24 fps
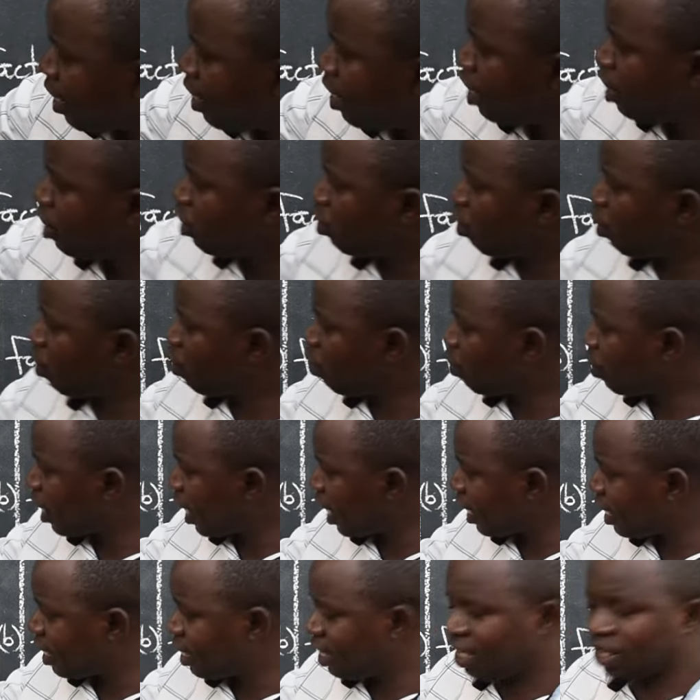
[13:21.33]
So you
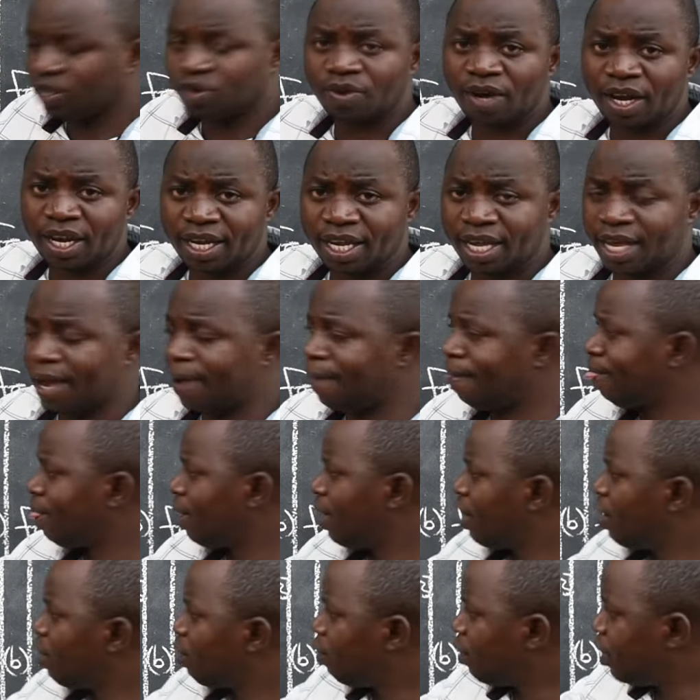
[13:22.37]
get this one here,
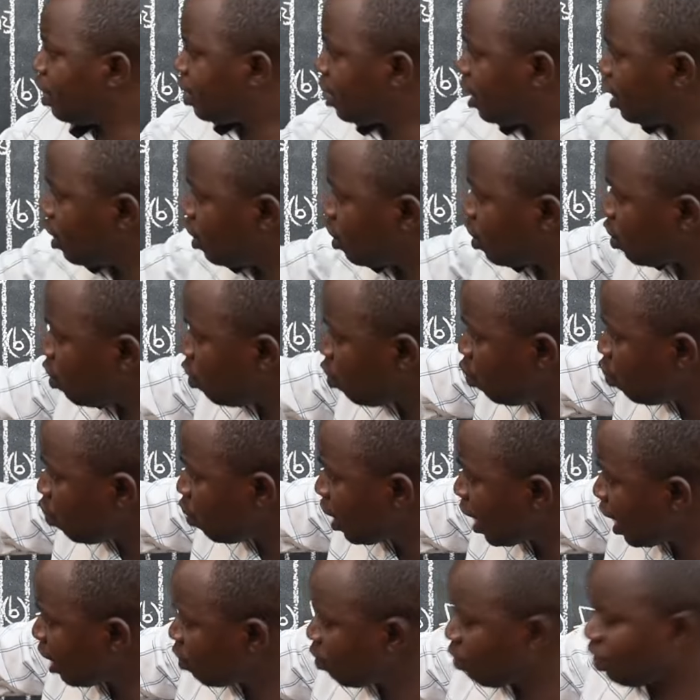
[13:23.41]
which is, you
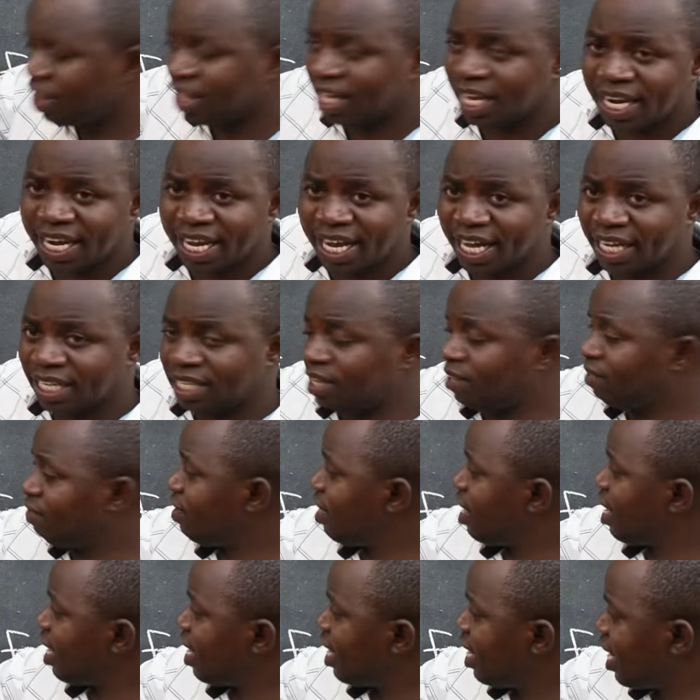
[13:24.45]
get with a negative
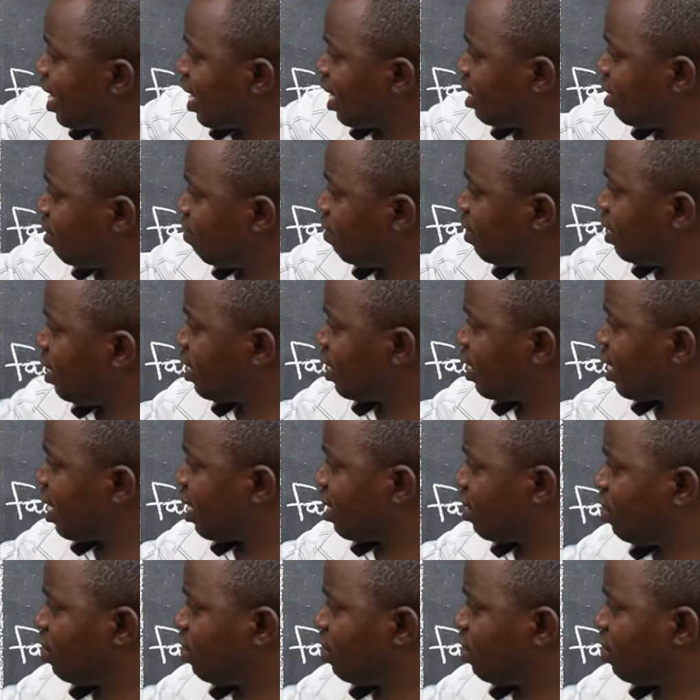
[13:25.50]
here, negative 6x